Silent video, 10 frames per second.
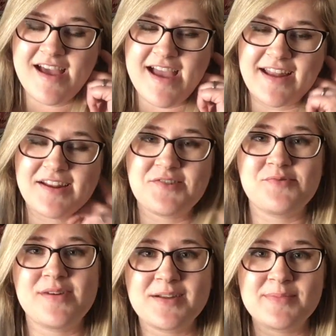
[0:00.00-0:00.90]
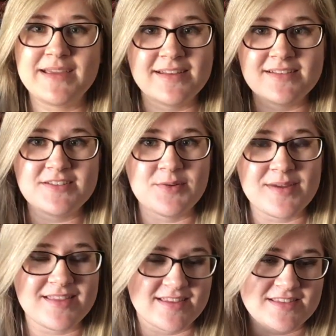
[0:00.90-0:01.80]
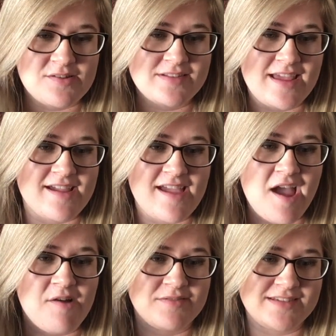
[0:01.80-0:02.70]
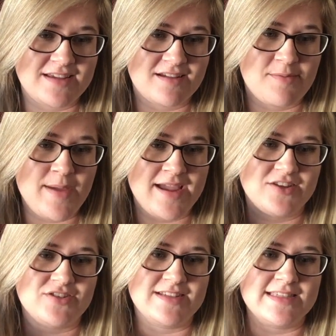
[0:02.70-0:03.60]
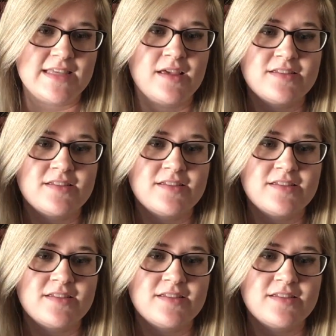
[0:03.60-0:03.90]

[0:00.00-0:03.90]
And I don't want to be doing this all day counting pages.